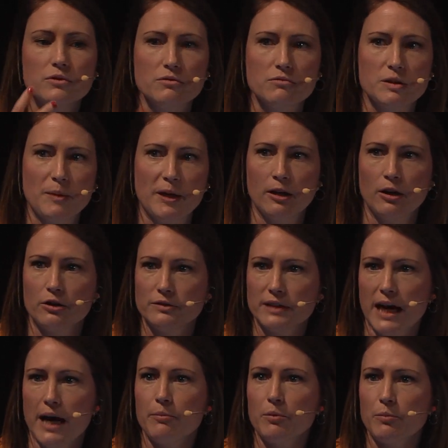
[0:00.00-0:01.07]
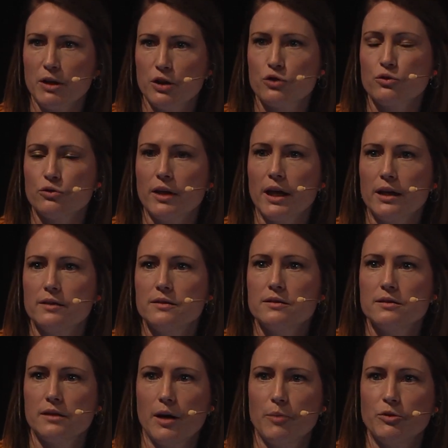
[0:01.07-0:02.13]
spend a lot of time and make sure that
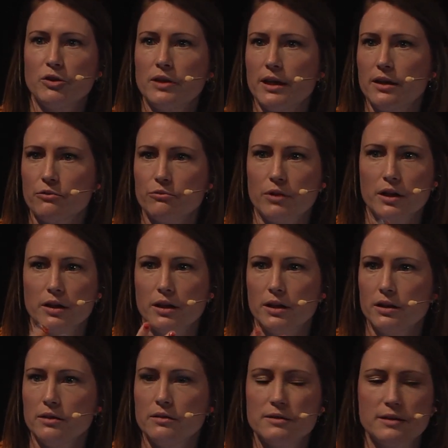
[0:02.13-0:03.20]
it's up to date and run and